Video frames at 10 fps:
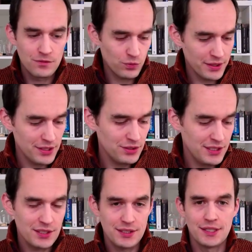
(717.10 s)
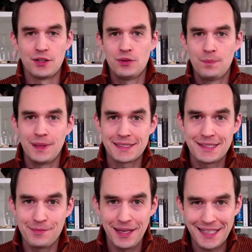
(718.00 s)
one thing you'll need to know, back to
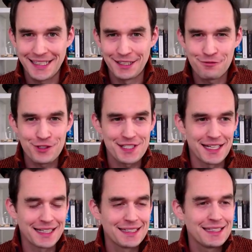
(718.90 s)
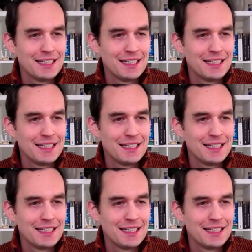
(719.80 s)
the Mac again for a second,